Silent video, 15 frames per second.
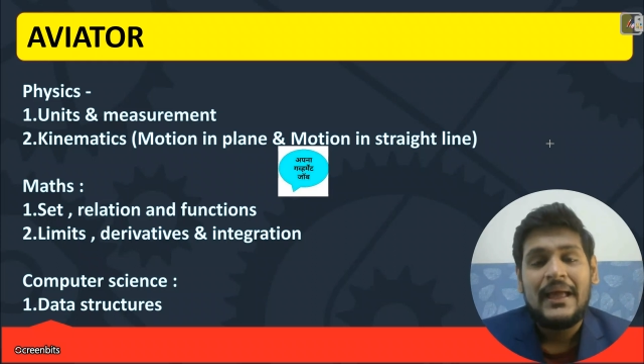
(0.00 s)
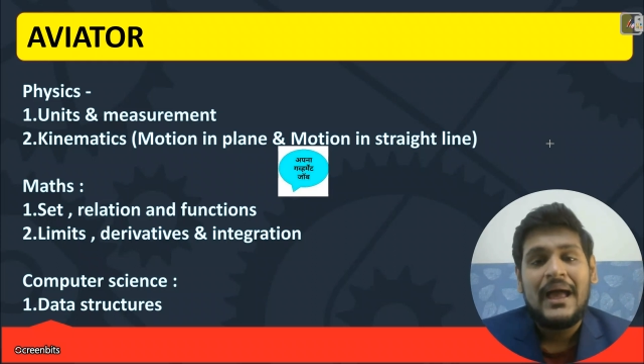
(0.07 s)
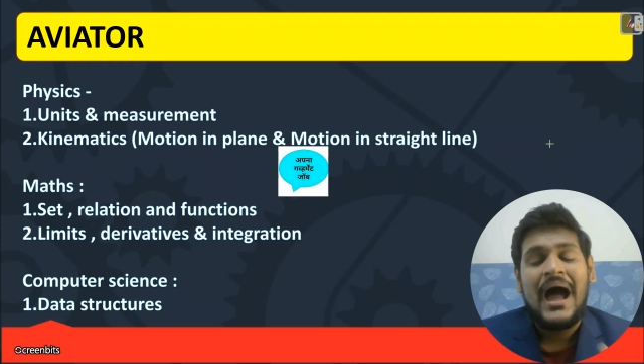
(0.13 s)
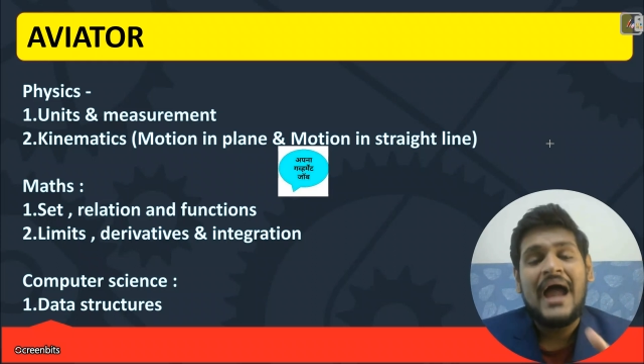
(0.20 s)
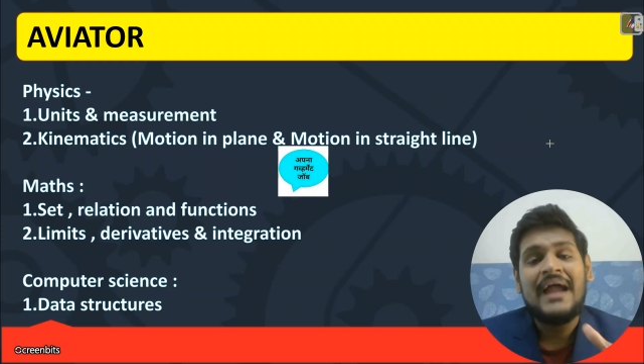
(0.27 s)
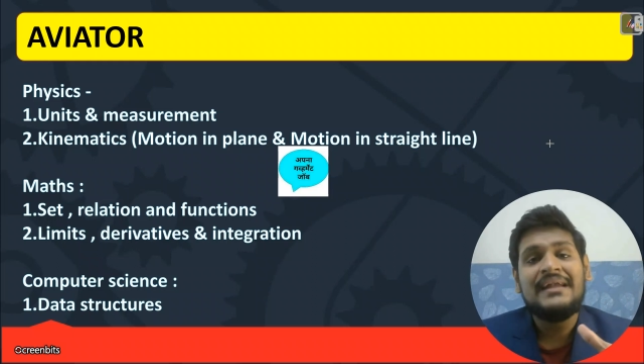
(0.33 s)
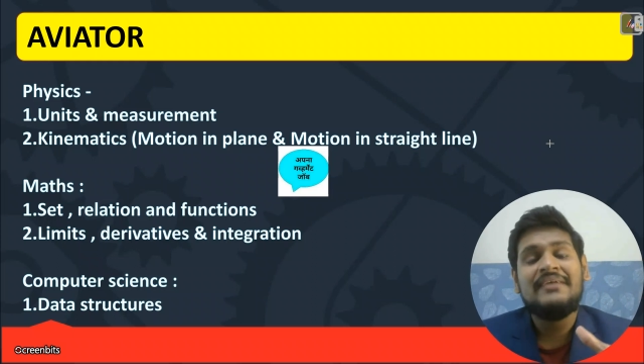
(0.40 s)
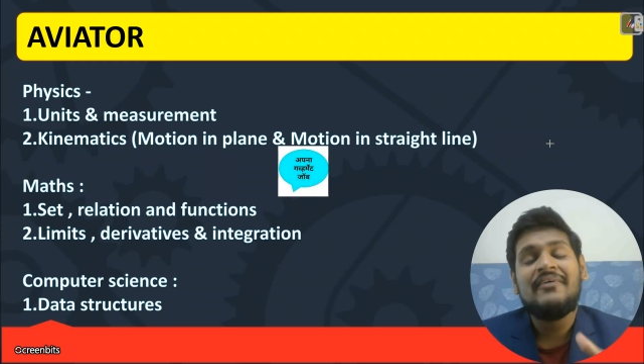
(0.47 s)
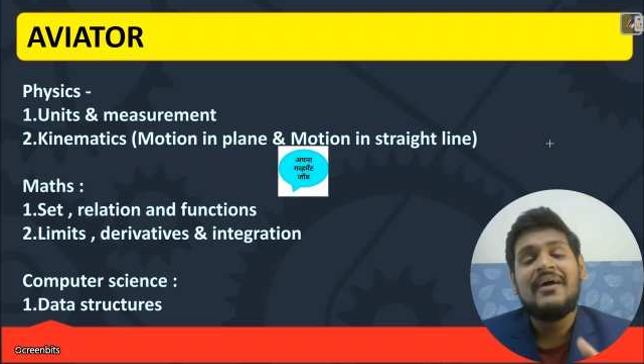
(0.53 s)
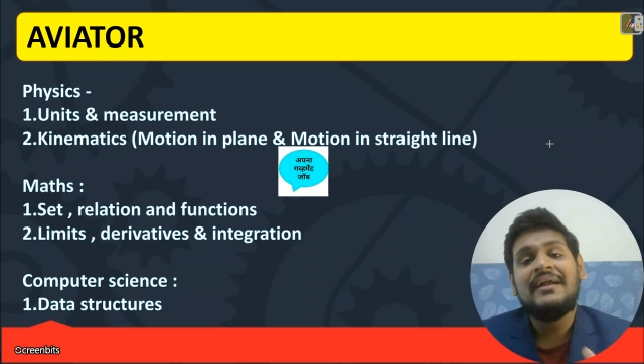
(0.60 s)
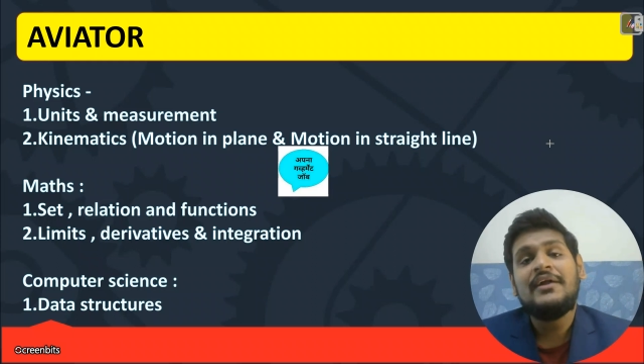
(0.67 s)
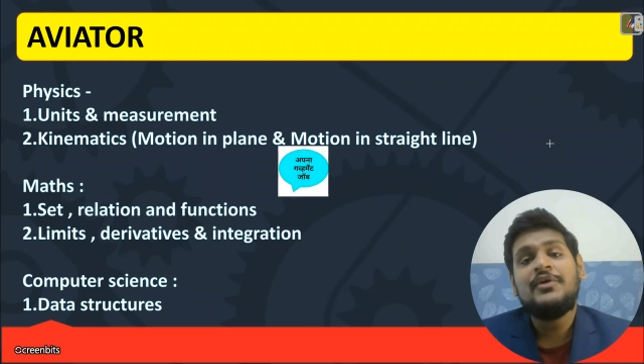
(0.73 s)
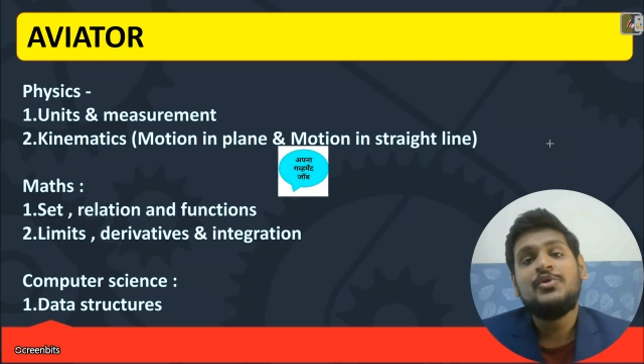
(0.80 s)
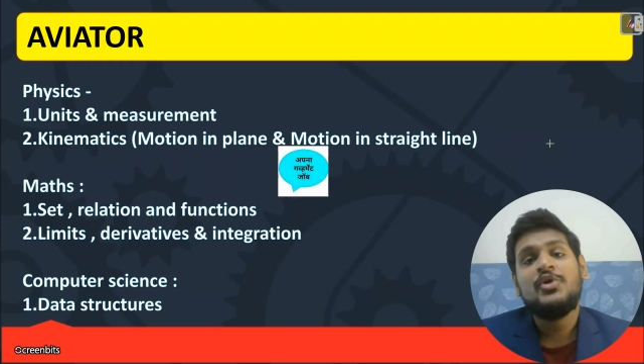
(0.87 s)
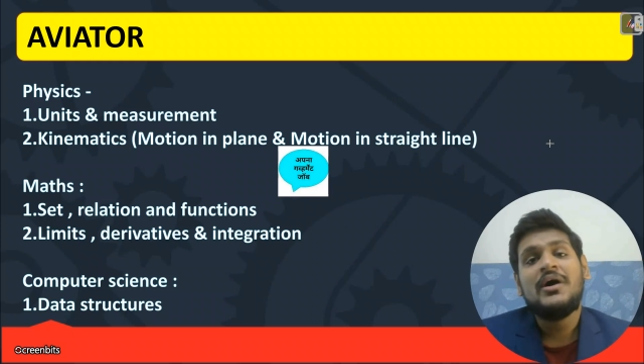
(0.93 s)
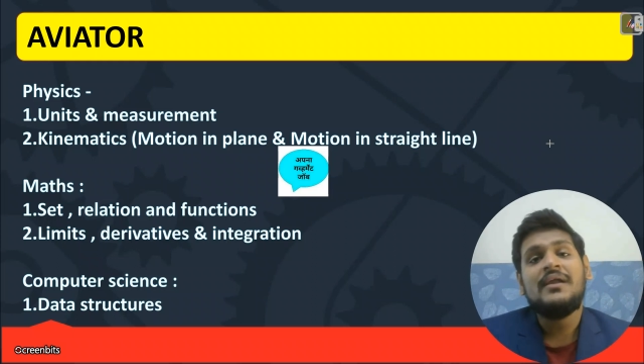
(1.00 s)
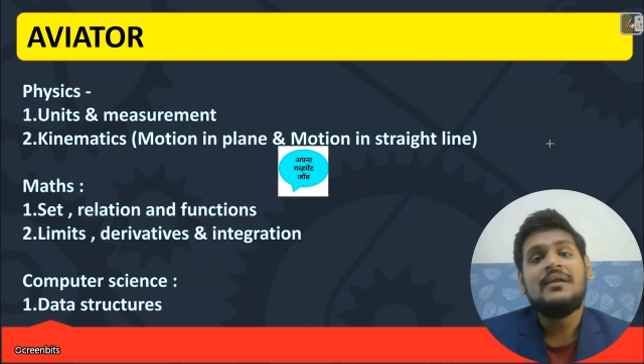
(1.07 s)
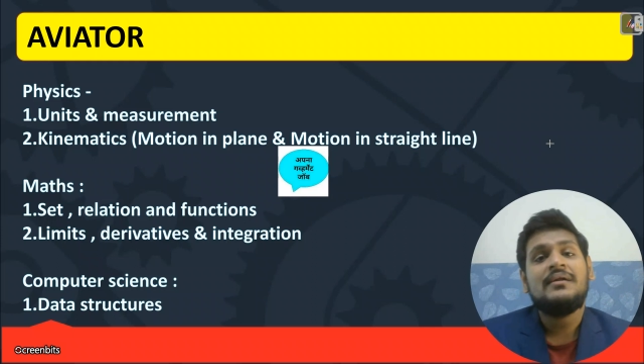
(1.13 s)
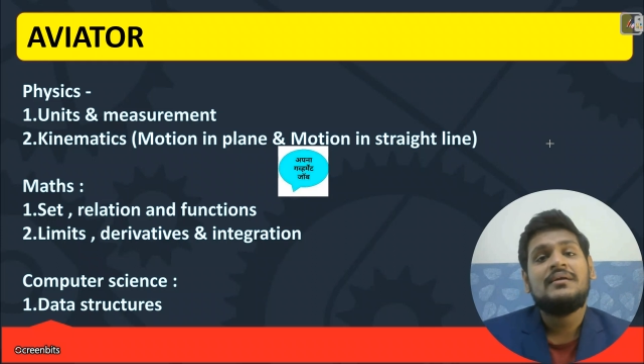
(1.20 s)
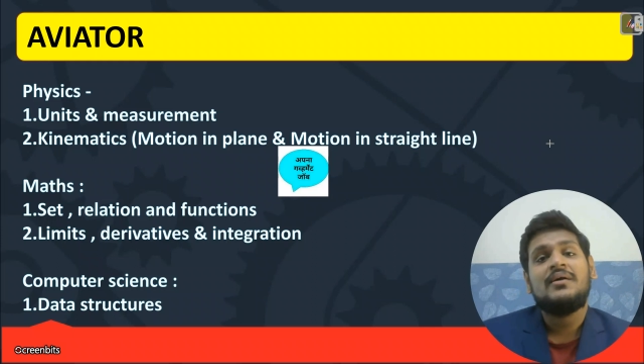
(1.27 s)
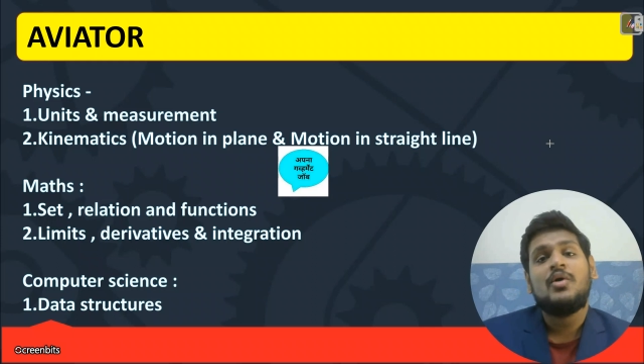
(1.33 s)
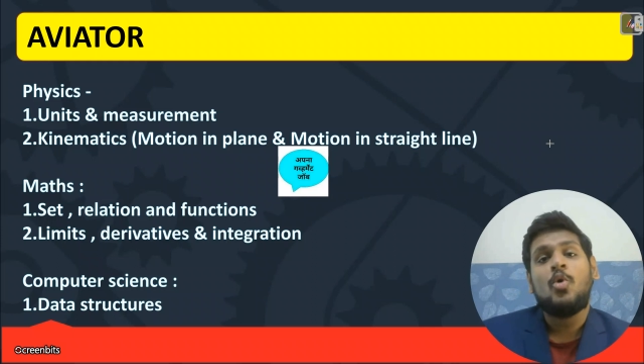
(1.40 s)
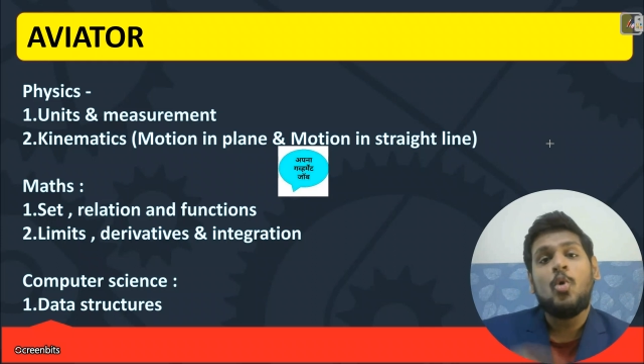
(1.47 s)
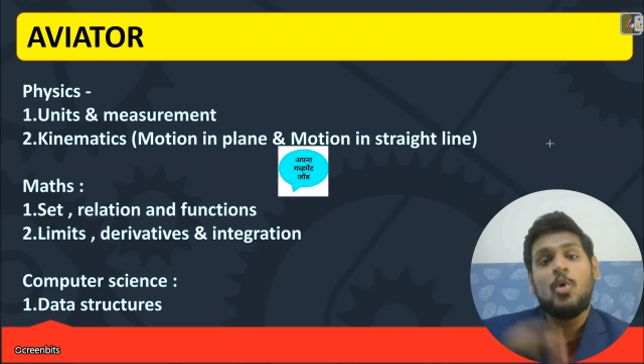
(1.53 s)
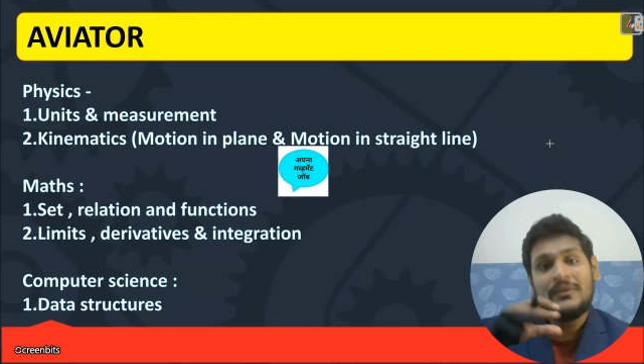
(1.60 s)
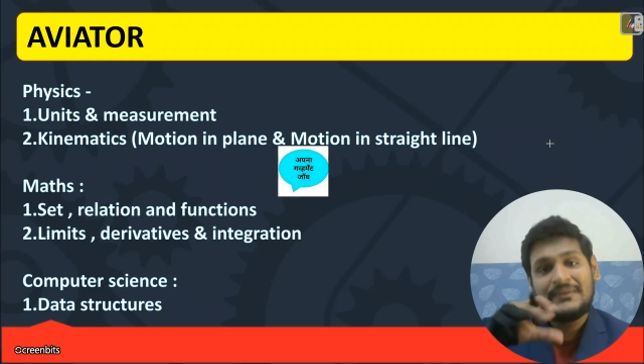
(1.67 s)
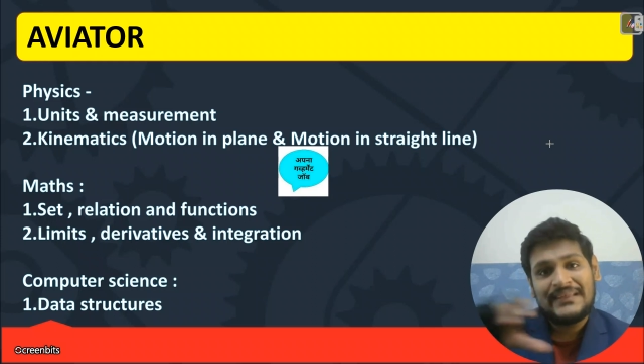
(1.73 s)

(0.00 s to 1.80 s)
i divided your whole